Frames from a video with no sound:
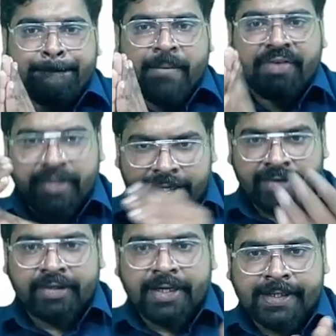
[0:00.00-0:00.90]
If it
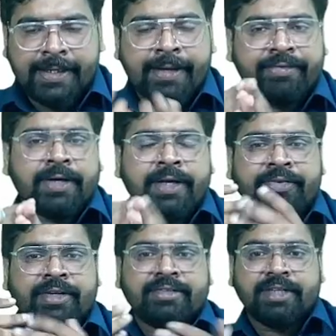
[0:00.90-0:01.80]

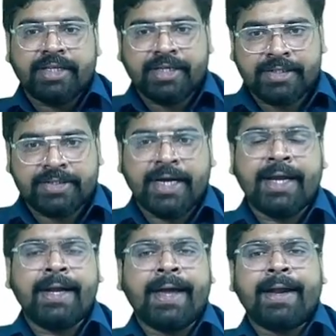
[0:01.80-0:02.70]
is a girl
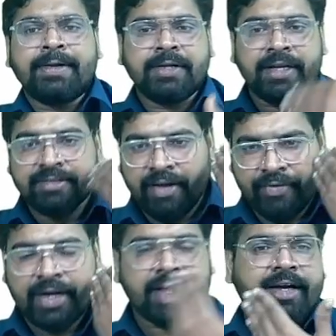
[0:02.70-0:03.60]
child and it is
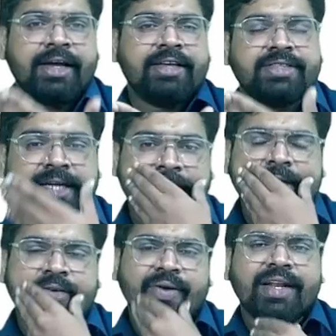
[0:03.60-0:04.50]
affecting her aesthetics,
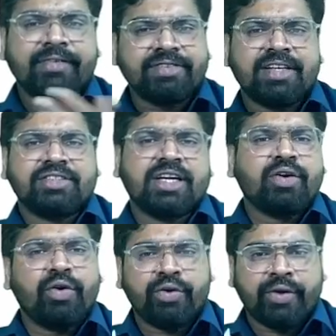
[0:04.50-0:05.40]
you can give a surgical
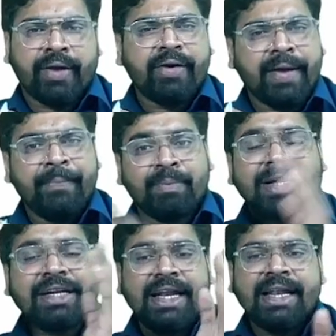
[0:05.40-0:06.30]
contouring. Okay,
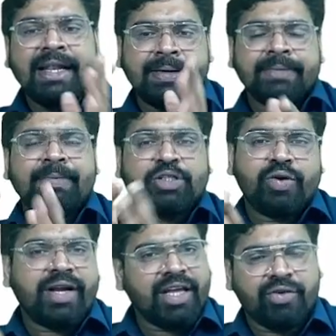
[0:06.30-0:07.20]
but till
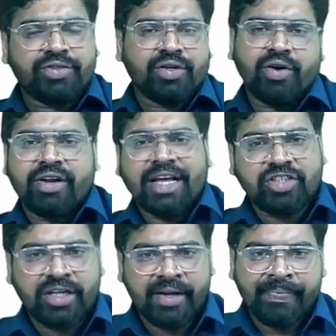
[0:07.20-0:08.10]
maturity, you should not touch
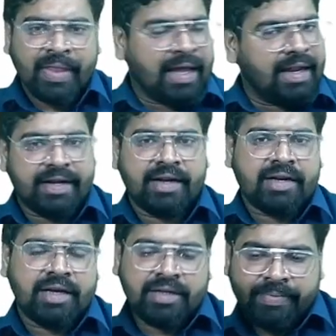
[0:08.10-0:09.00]
it. Let
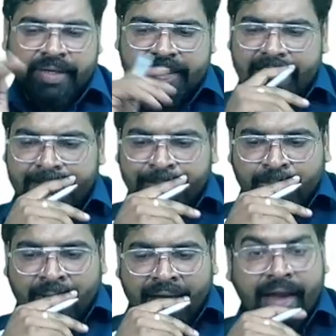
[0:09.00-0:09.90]
it be there,
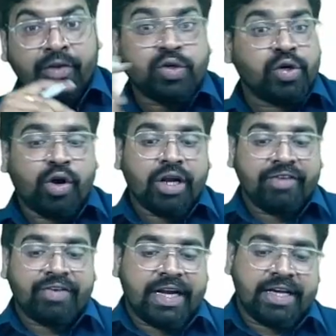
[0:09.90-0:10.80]
and you should not give
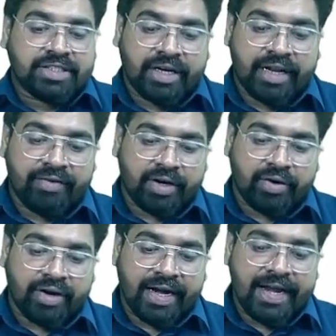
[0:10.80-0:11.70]
radiation. Never.
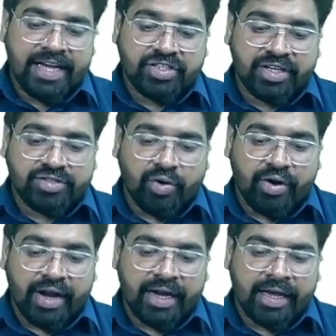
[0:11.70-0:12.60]
Radiation is
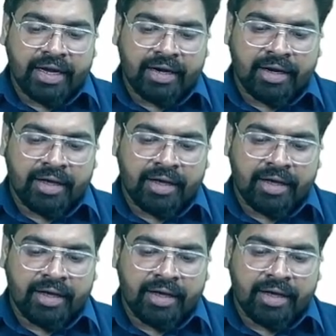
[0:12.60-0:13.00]
contraindicated.